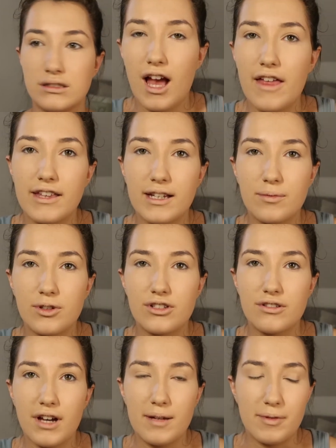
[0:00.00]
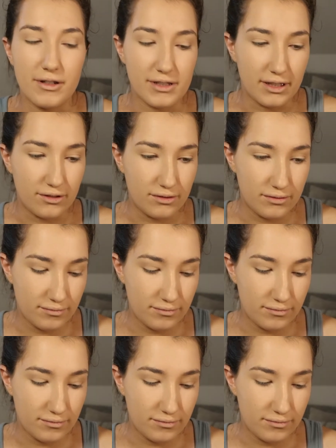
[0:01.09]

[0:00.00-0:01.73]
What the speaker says: I think I'm going to do eyebrows now.